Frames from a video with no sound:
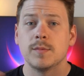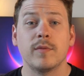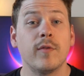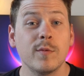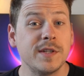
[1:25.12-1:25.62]

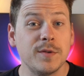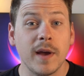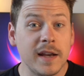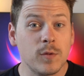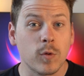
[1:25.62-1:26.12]
before we do
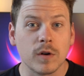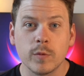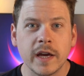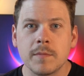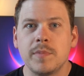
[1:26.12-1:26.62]
any work,
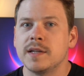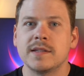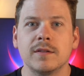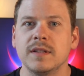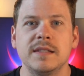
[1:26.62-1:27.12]
we gotta
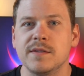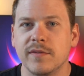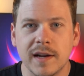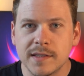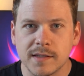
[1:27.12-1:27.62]
bust out these
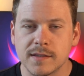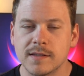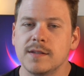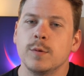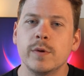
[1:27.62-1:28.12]
devices and
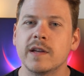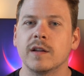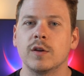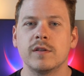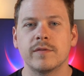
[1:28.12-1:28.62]
see what we can
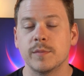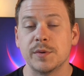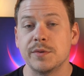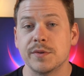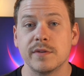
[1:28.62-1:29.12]
learn from their
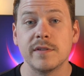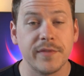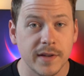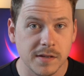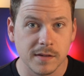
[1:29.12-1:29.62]
user
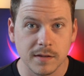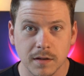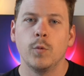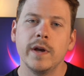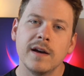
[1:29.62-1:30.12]
interfaces.
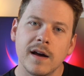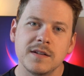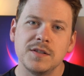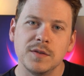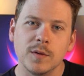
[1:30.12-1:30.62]
We
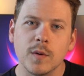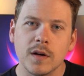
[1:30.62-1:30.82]
gotta do